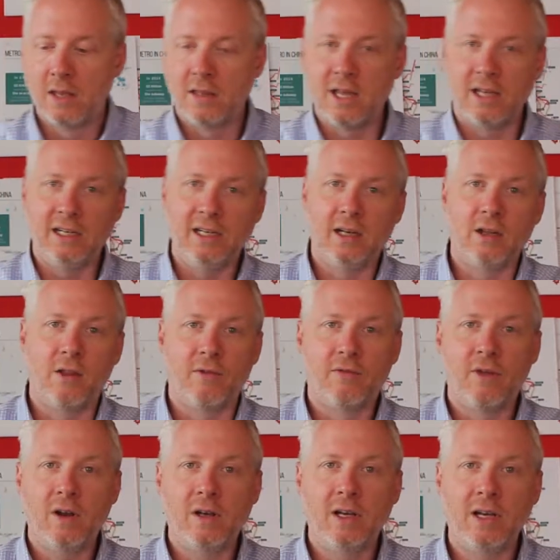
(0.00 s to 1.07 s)
They needed the
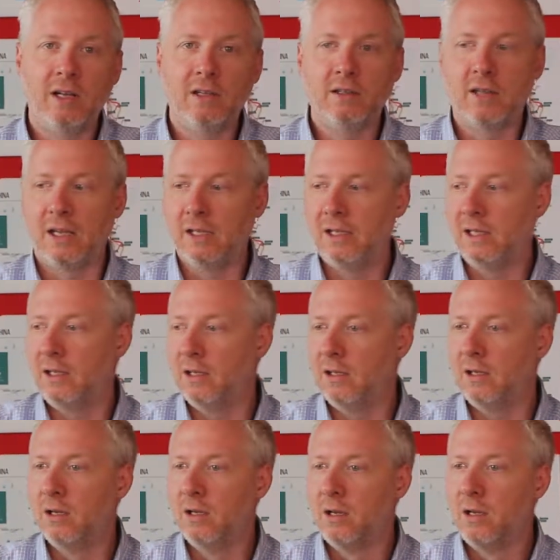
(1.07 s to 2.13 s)
funding, they
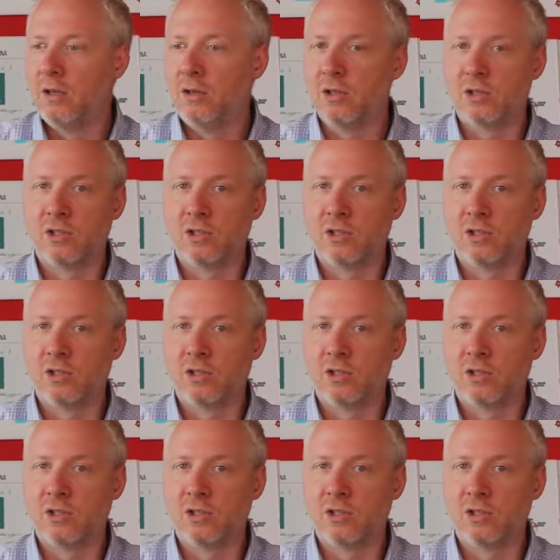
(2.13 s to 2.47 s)
needed the